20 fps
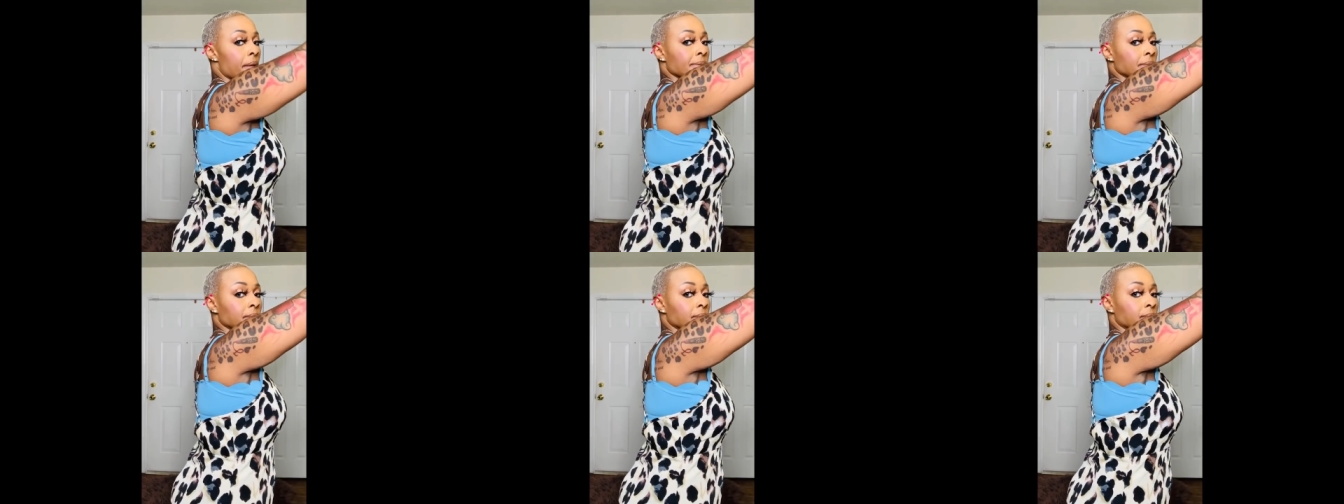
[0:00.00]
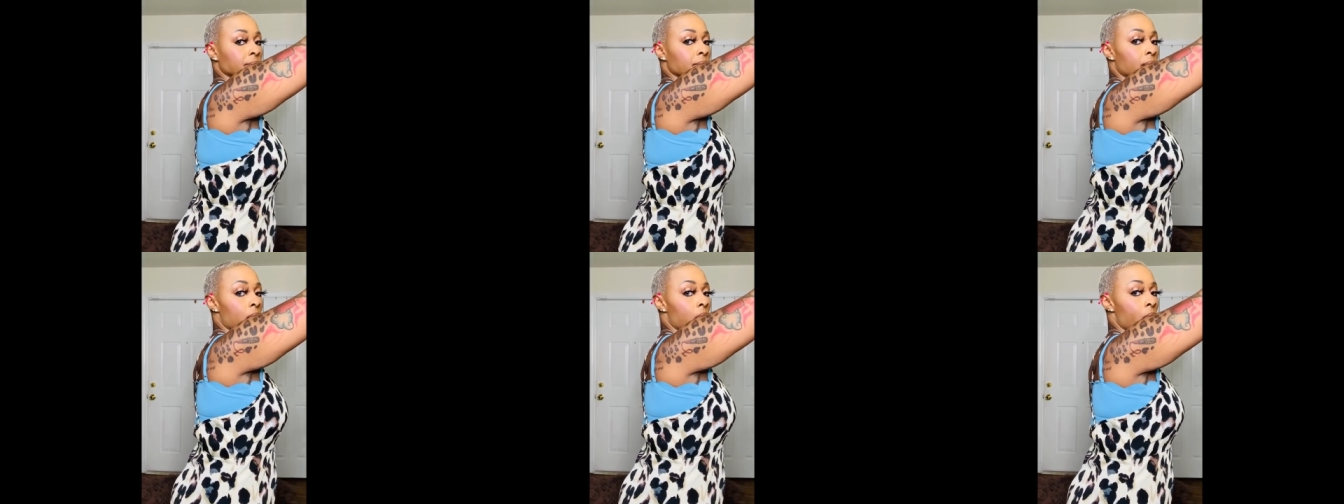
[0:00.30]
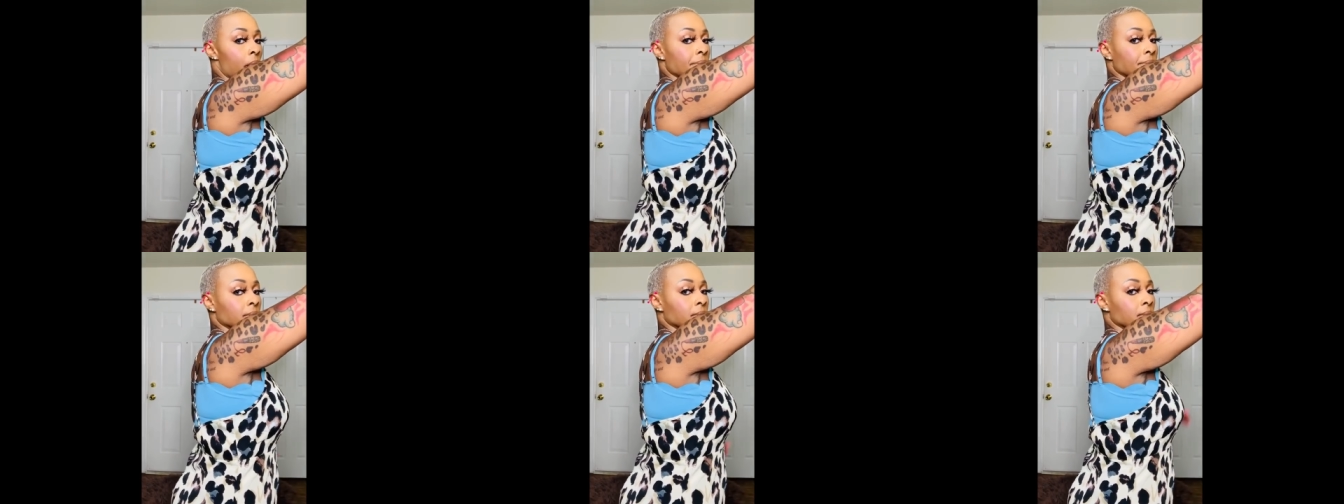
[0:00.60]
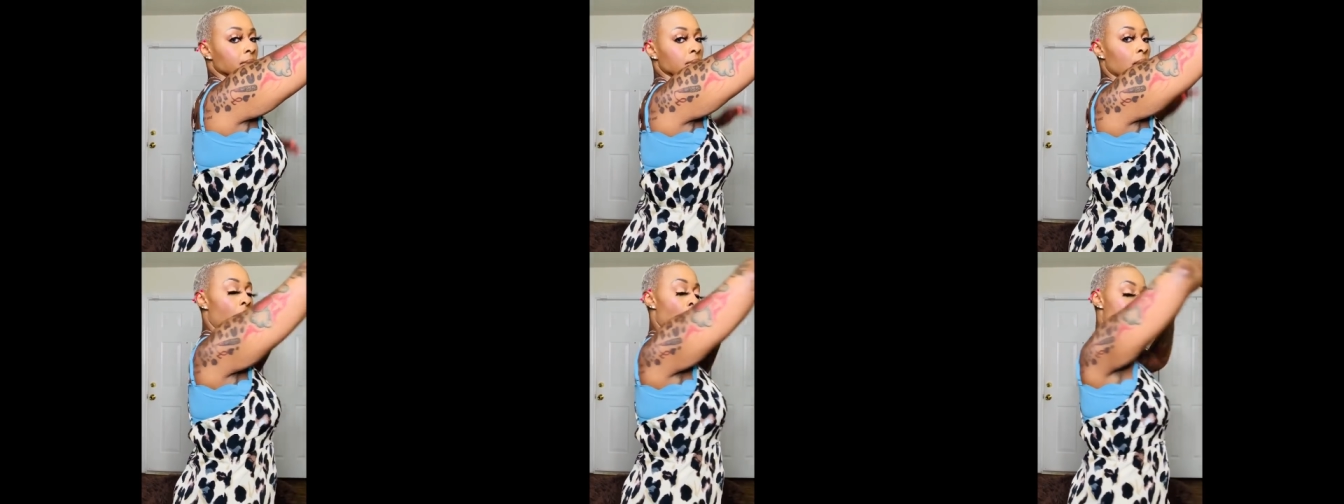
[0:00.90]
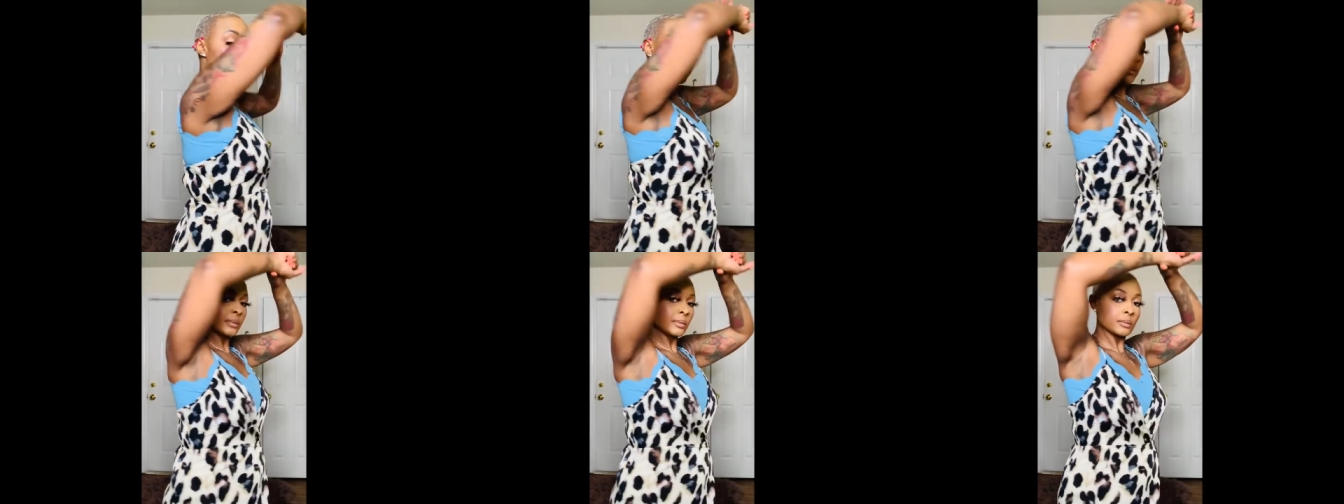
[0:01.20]
But I really, really,
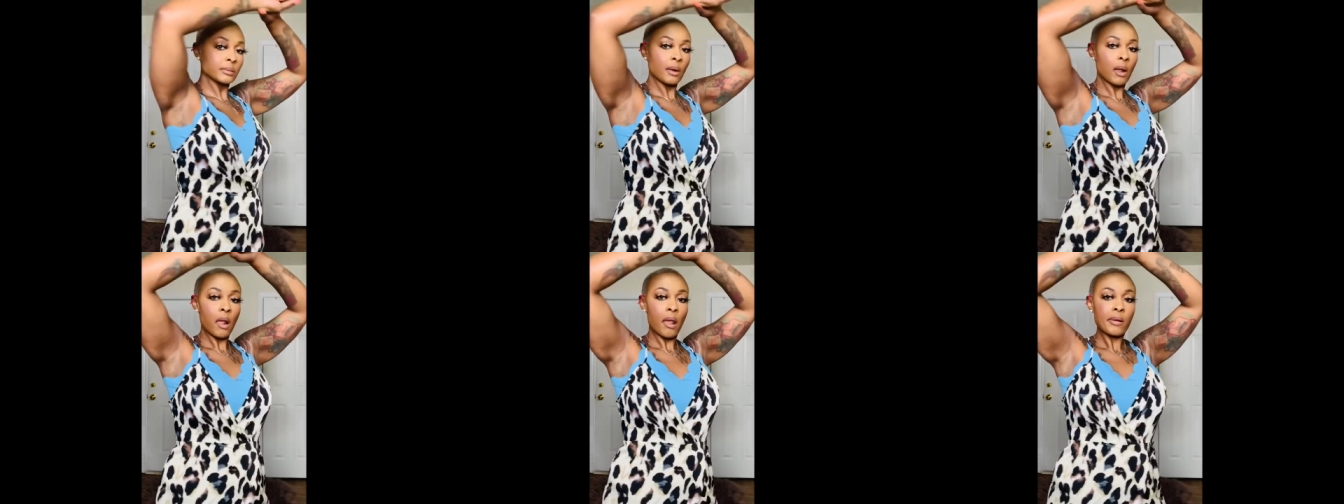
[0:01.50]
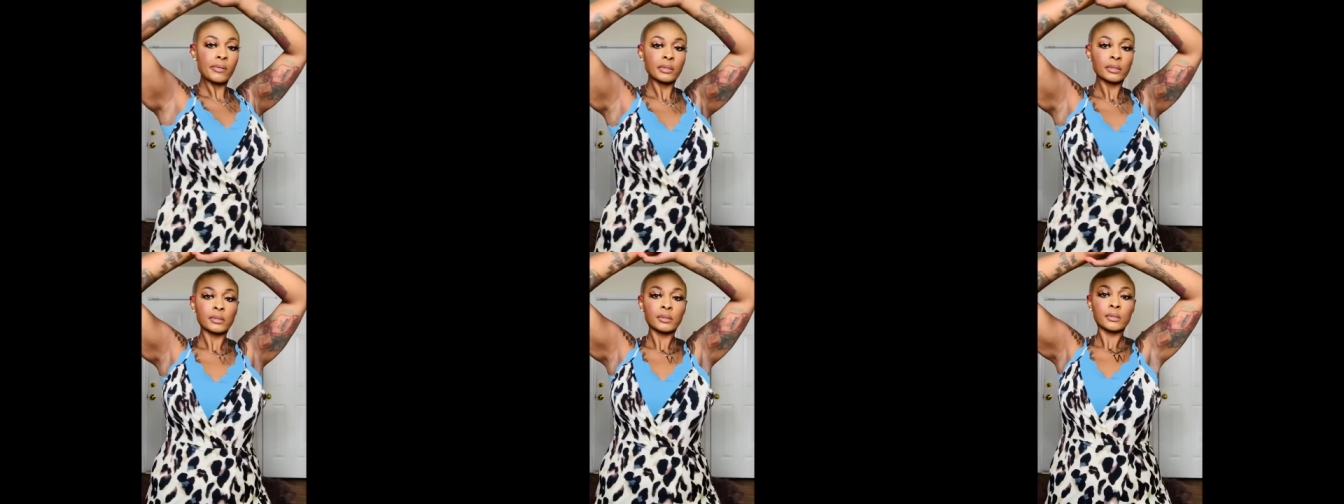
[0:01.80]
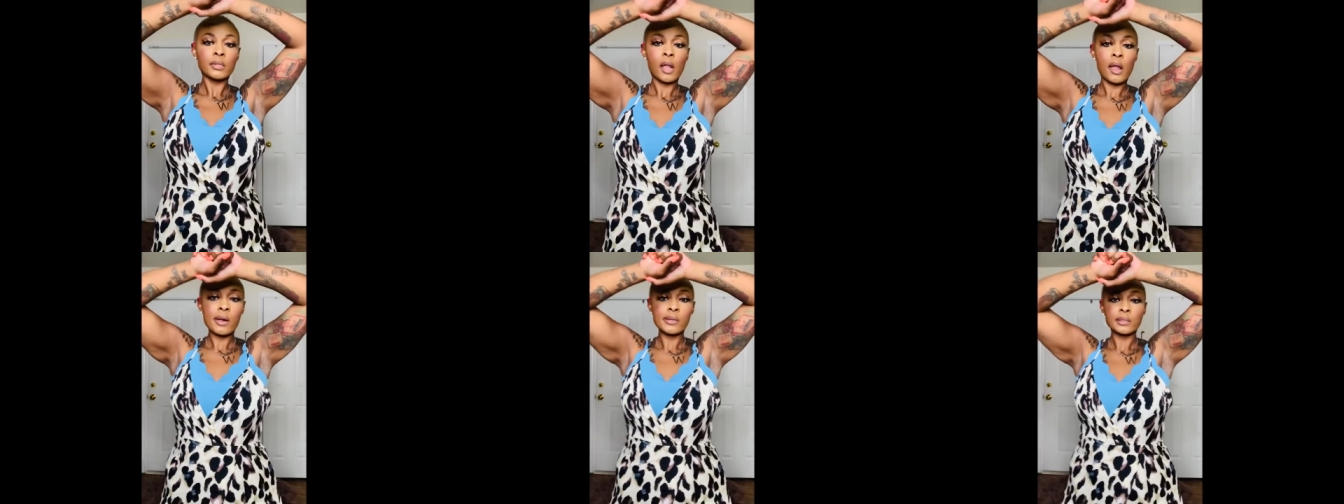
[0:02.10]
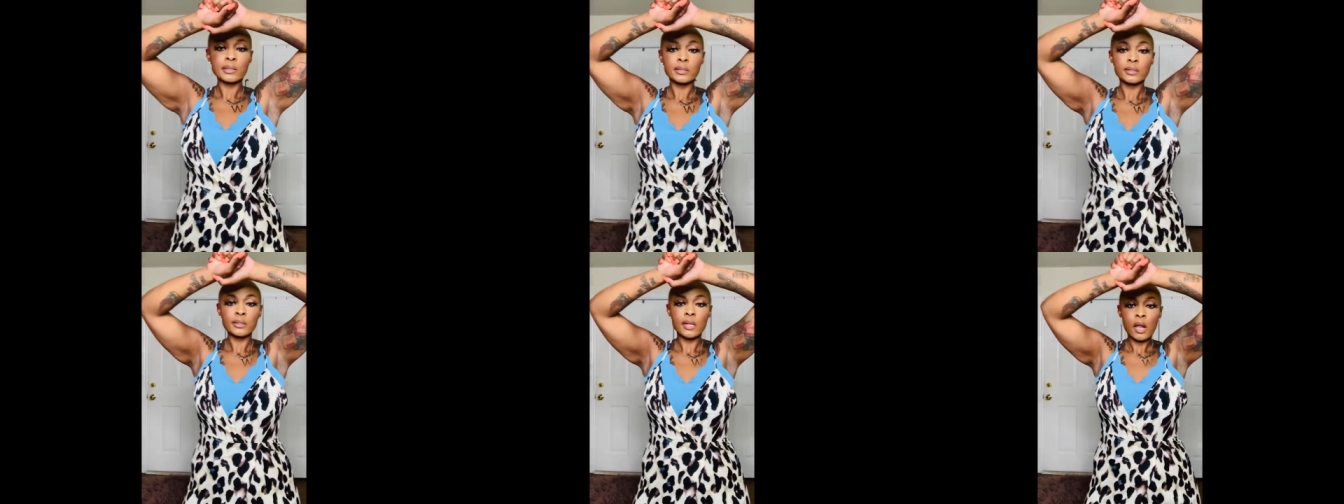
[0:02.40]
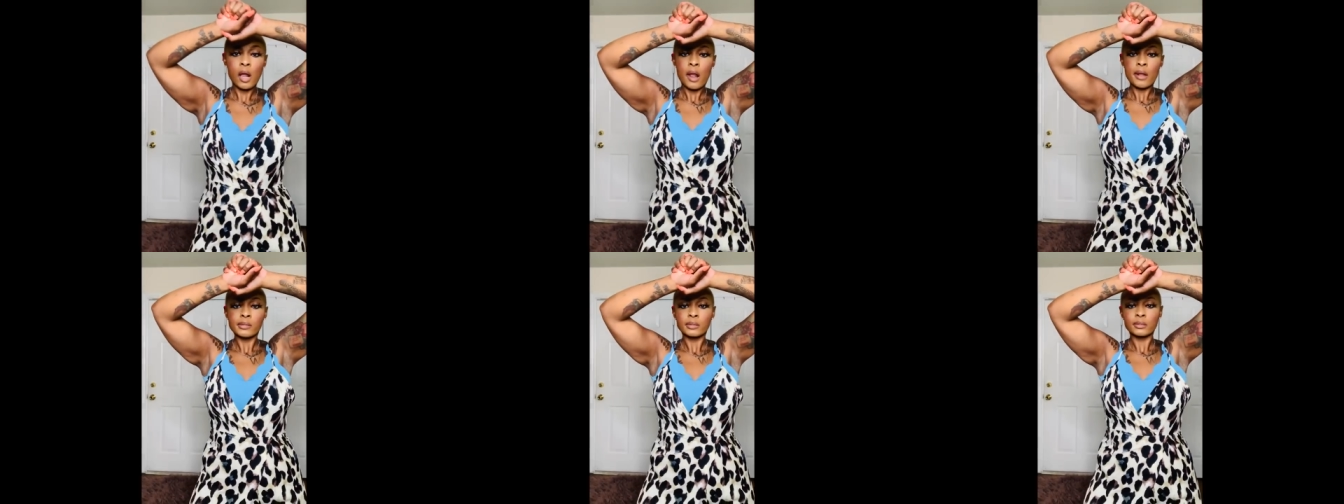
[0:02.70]
really, really, really
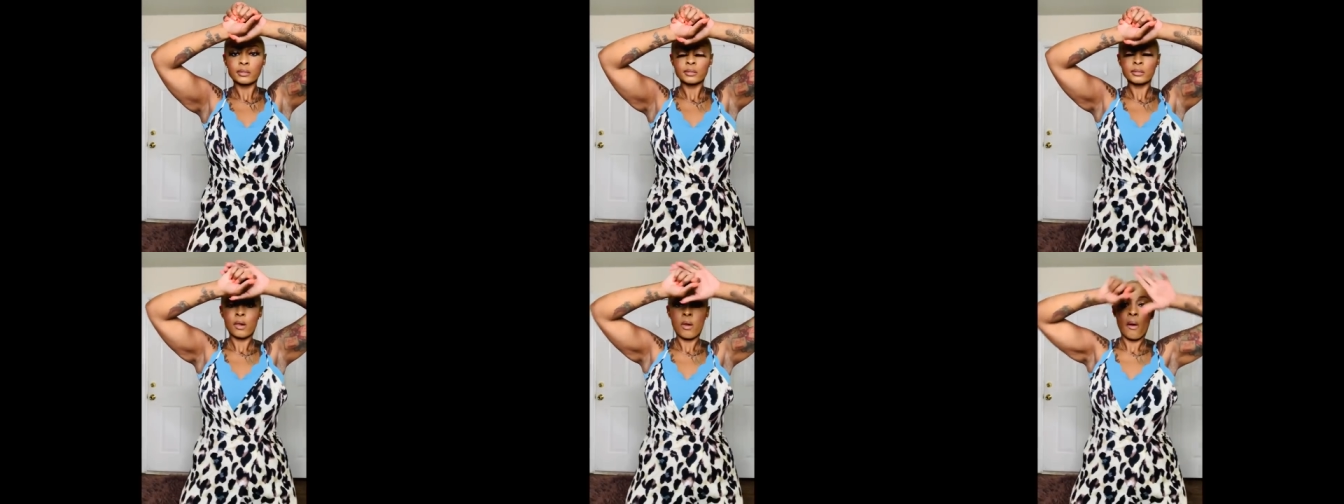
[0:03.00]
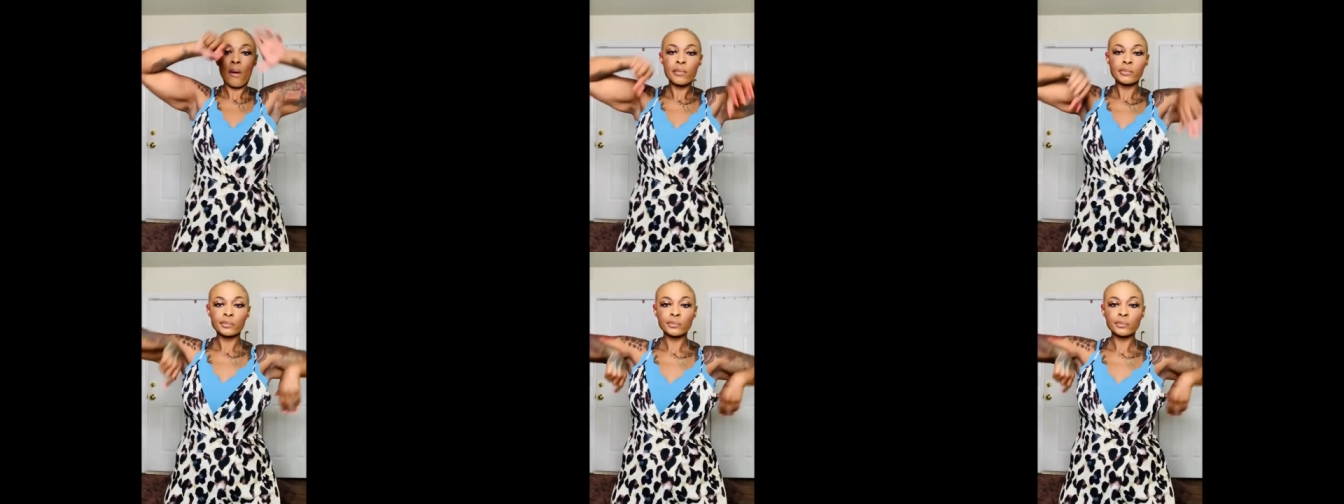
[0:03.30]
like this one.